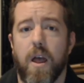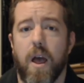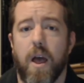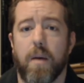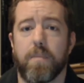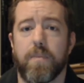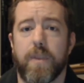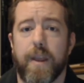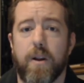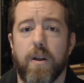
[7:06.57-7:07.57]

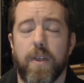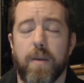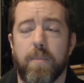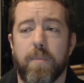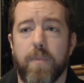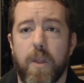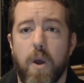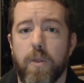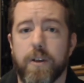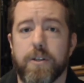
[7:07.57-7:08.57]
They
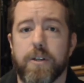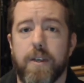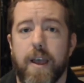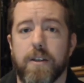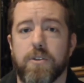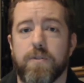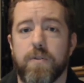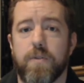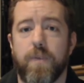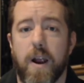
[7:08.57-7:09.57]
know that she
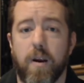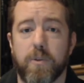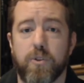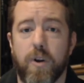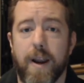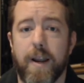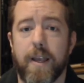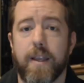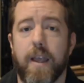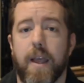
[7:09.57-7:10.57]
has firearms
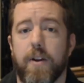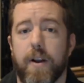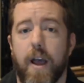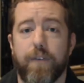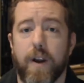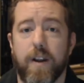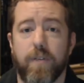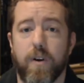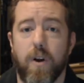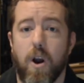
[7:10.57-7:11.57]
training and they're not afraid
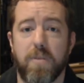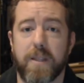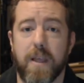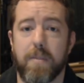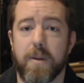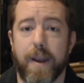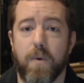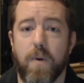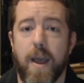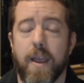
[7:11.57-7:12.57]
of her harming them in
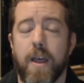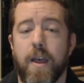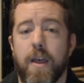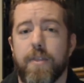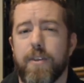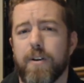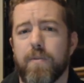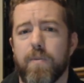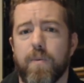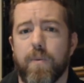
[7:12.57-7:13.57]
any way.
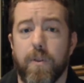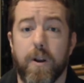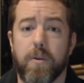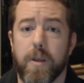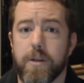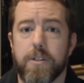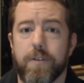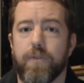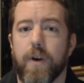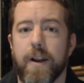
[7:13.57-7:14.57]
They're literally
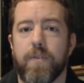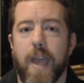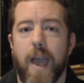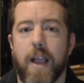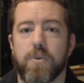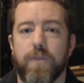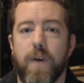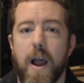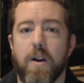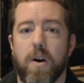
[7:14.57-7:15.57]
just afraid of the actual
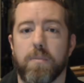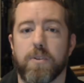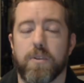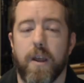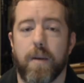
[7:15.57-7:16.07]
firearms.